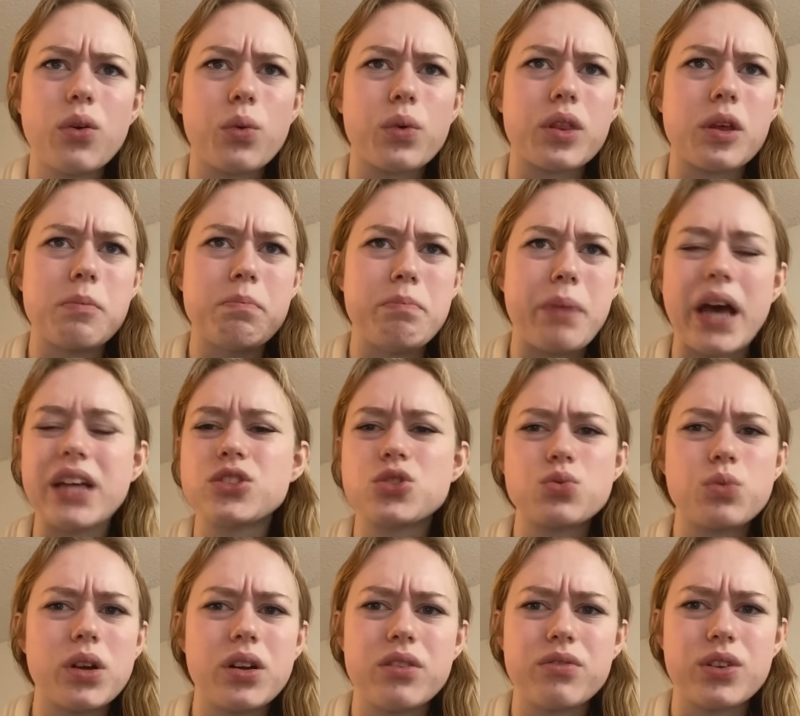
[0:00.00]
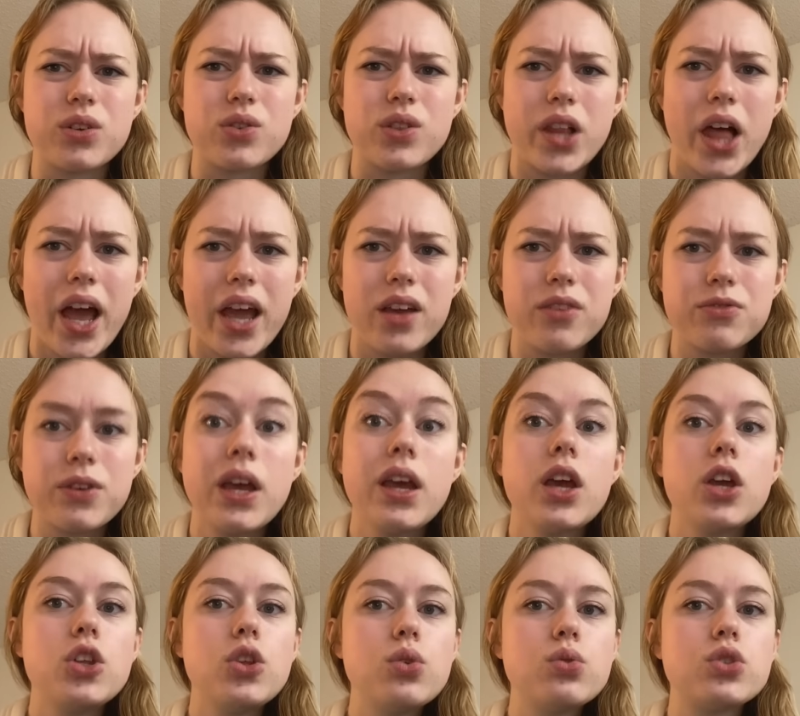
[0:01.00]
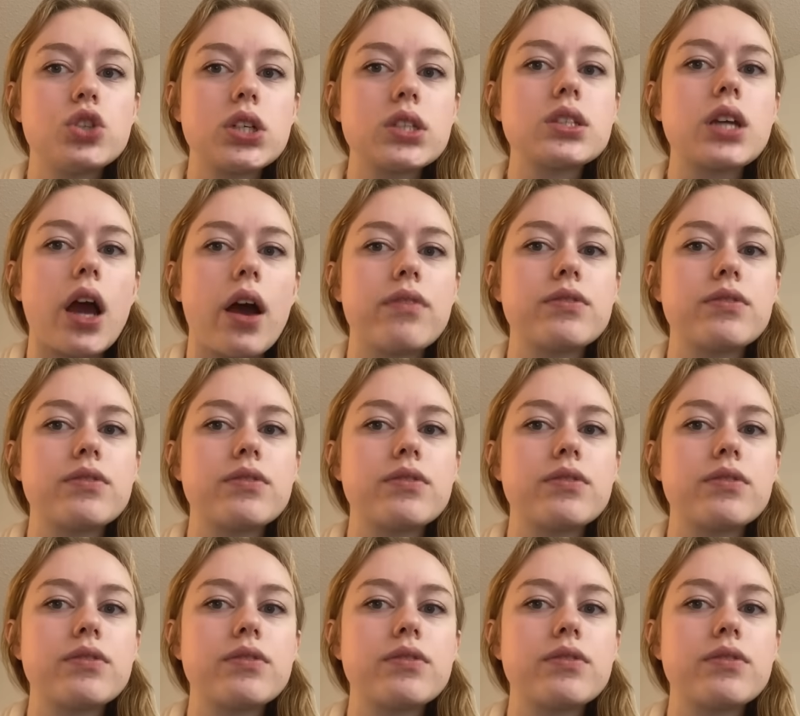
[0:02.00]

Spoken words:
or the best run of your life. You just have